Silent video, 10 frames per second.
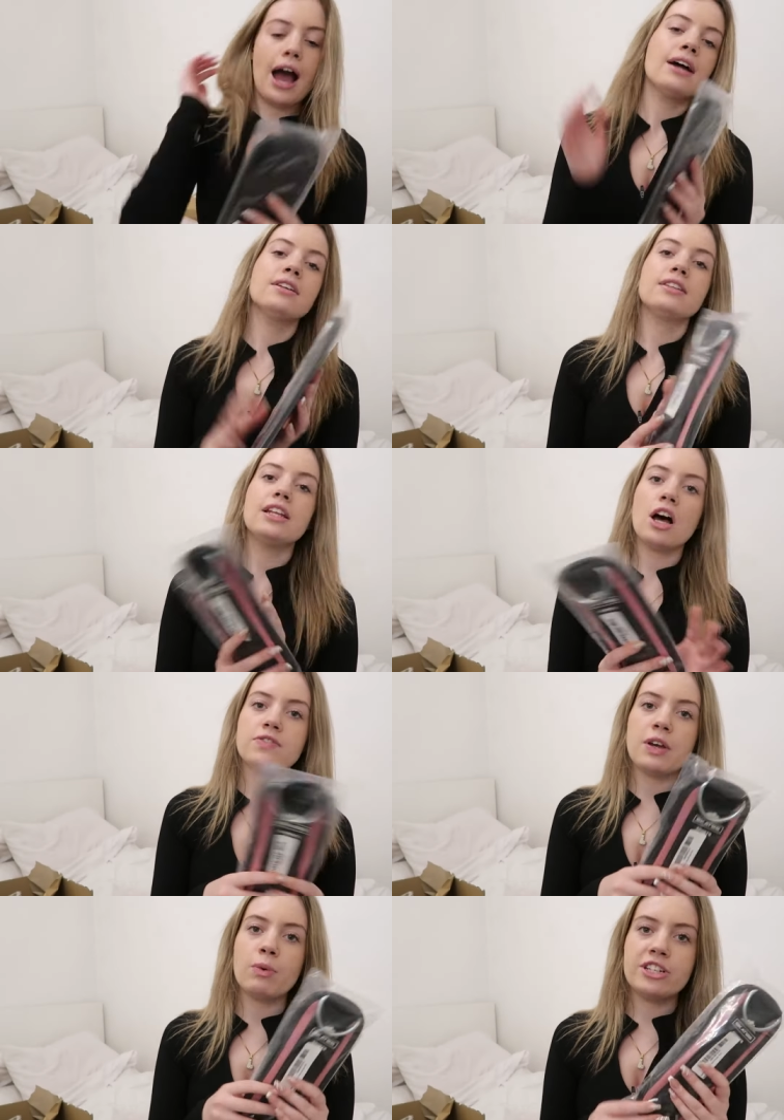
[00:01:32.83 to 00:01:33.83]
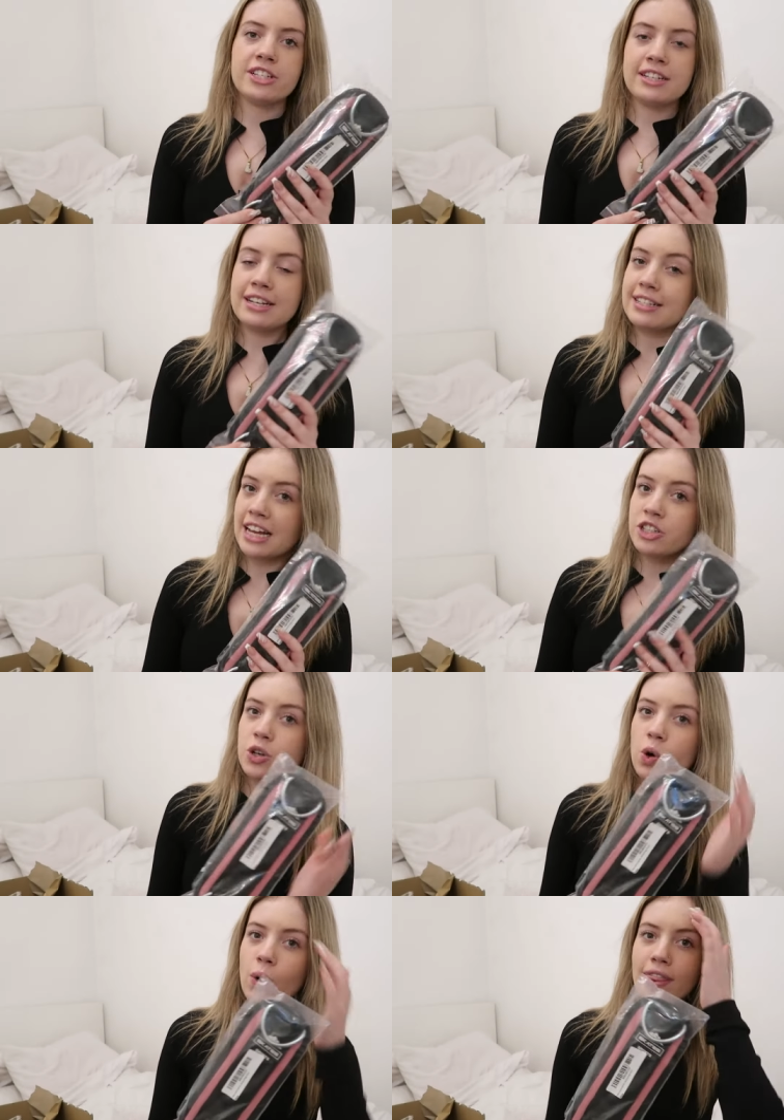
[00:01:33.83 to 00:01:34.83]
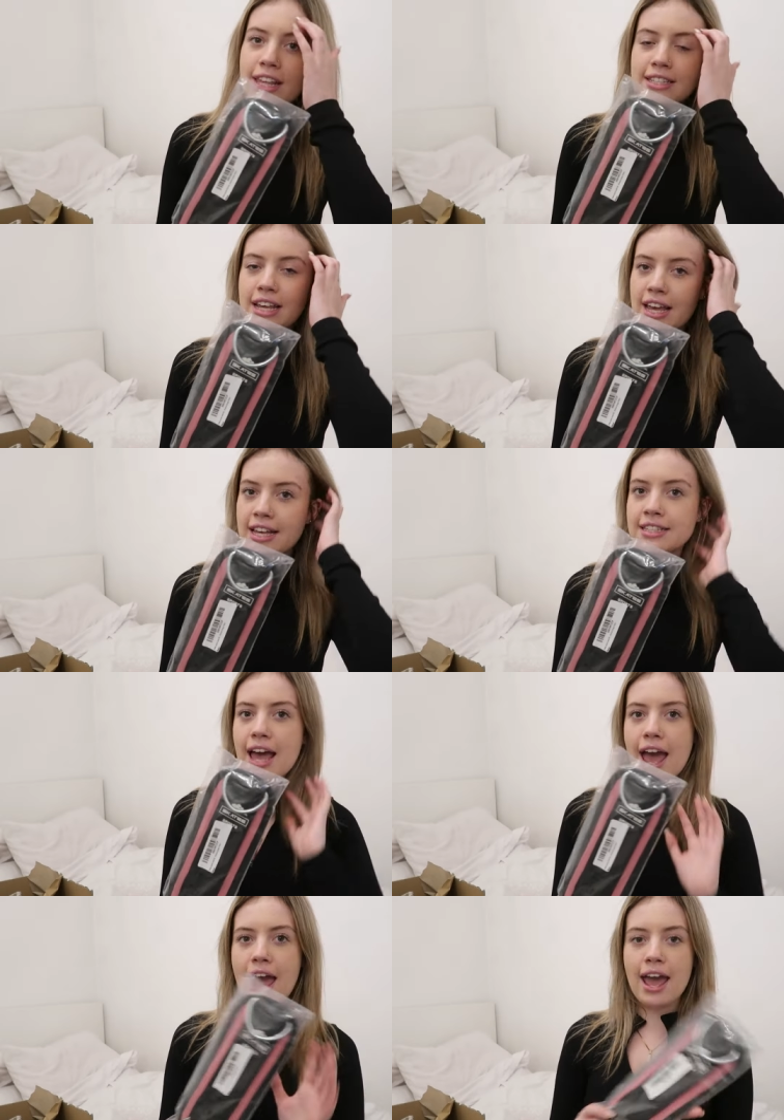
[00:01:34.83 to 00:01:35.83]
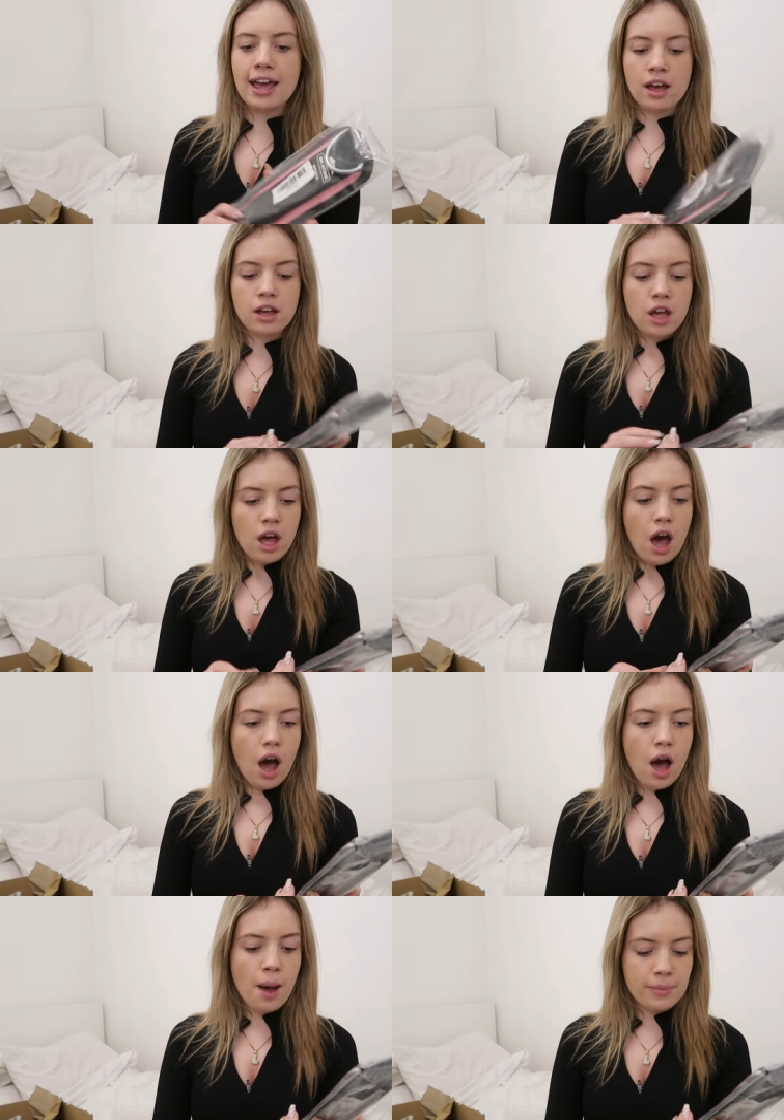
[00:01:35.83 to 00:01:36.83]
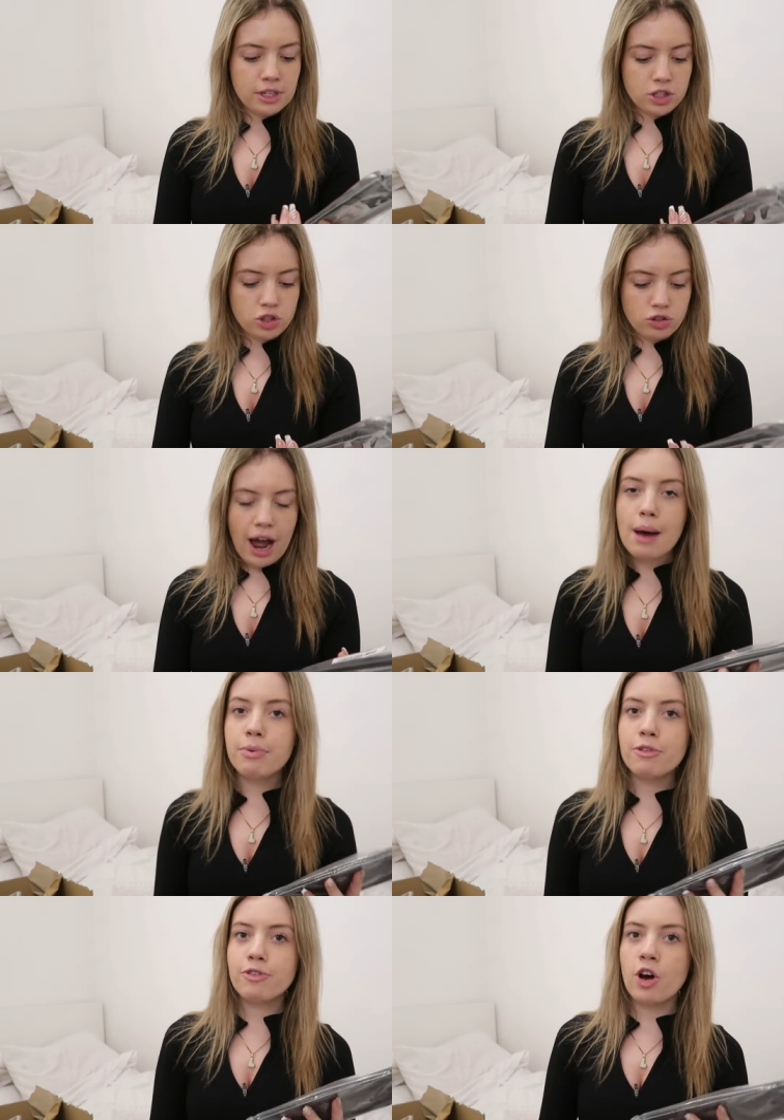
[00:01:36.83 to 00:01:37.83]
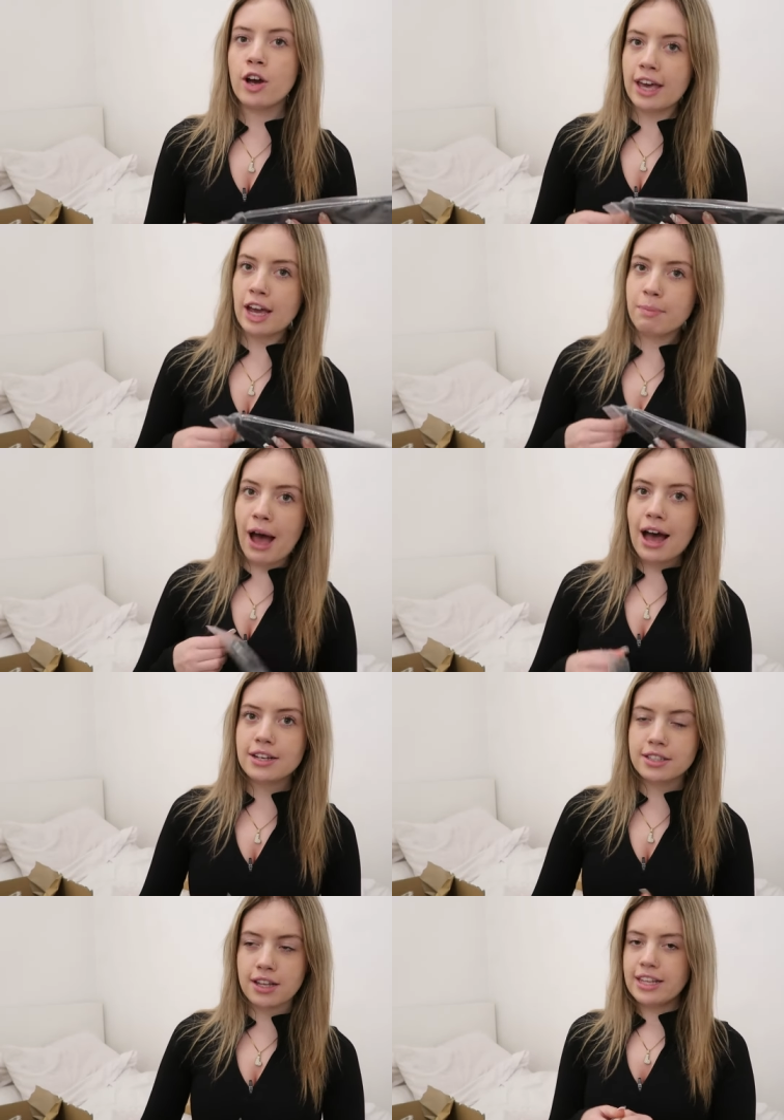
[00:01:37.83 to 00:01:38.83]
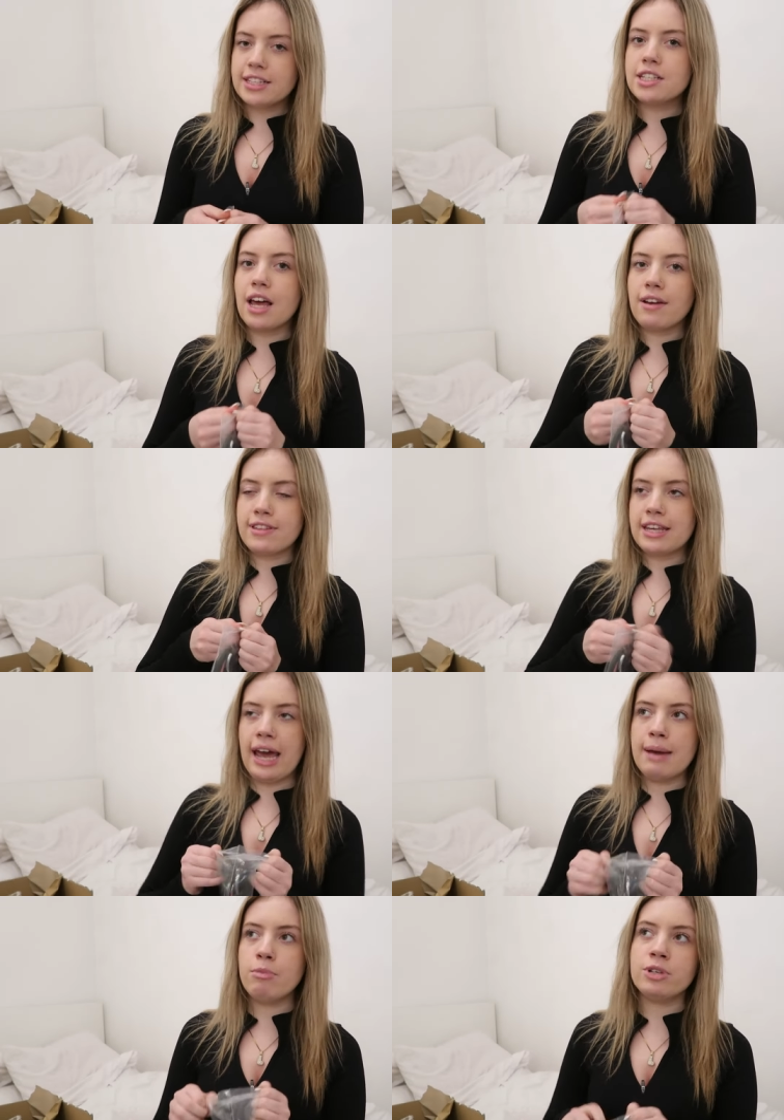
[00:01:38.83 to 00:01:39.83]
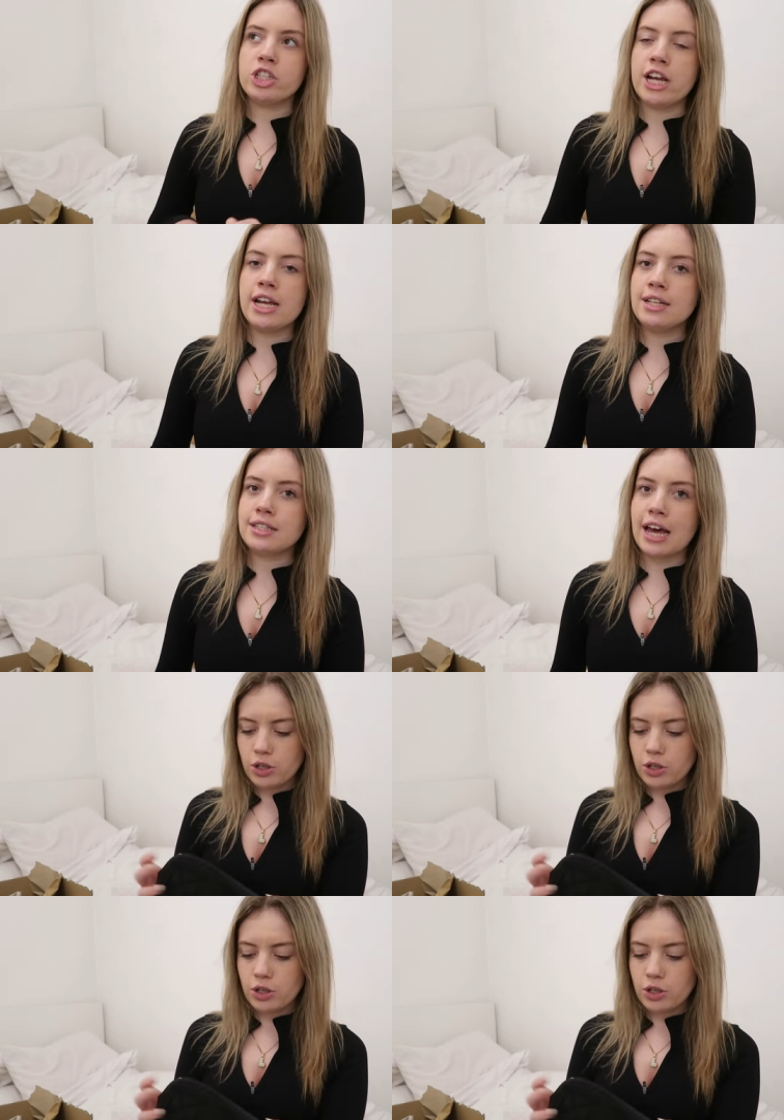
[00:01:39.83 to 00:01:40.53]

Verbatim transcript: And the last thing, which is an essential, this is a um strap for kickbacks. This is like for the cable machines.